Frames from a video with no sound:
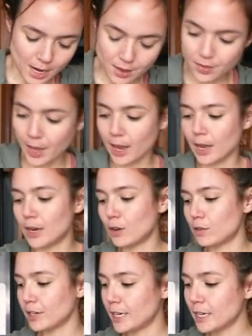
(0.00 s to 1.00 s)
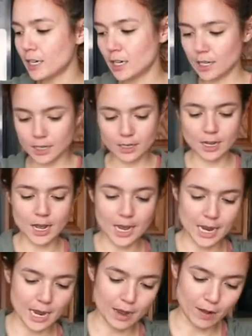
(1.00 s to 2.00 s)
And then over here,
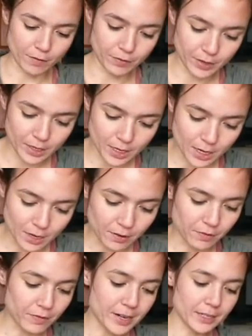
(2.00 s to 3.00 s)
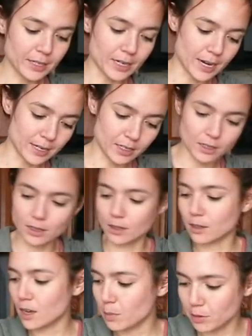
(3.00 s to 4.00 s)
I have finely diced
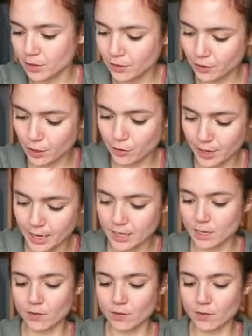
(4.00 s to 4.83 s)
a couple of different ingredients.